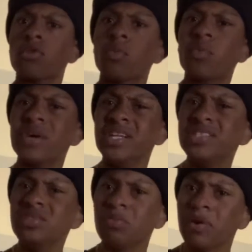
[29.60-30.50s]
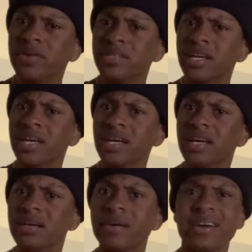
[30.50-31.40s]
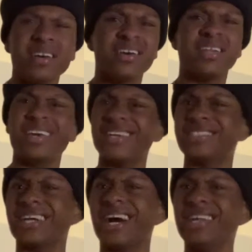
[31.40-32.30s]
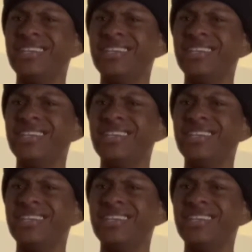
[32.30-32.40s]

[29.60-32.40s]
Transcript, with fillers: Wait, it's your birthday? And he hasn't gotten